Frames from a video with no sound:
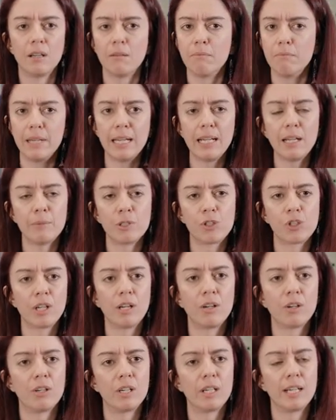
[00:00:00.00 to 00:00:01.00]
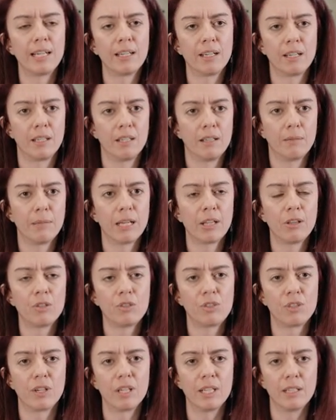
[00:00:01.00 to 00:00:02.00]
Many machine learning
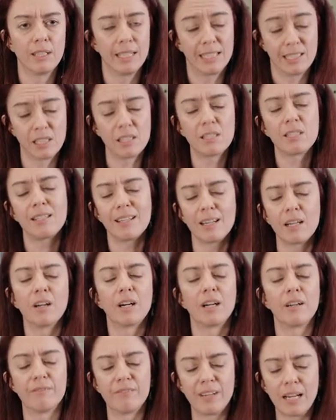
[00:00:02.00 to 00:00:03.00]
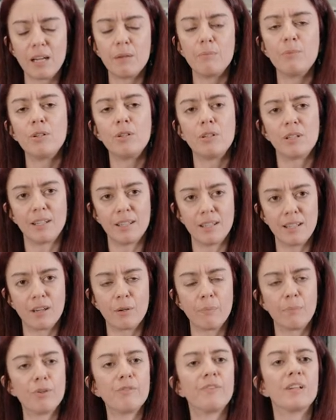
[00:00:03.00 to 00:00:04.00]
methods exist and are available and
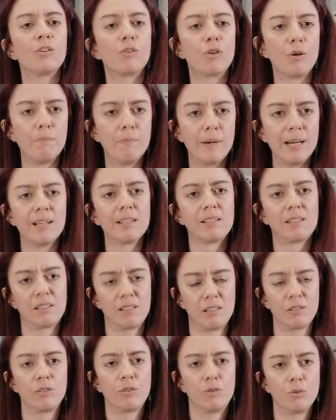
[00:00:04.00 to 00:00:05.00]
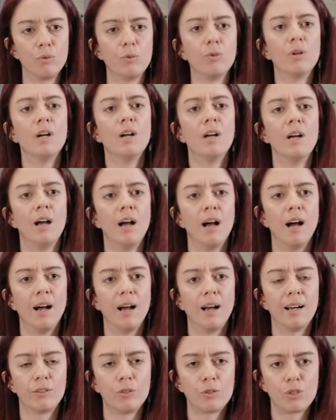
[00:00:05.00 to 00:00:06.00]
are proven robust to
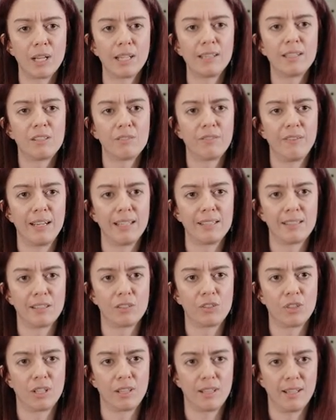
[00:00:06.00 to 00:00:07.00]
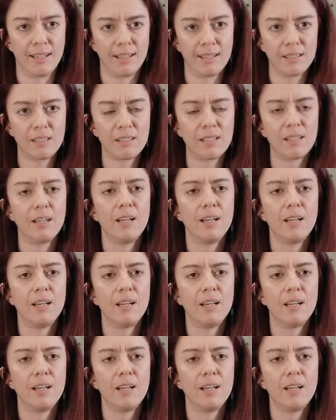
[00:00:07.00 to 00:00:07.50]
satisfy such a task.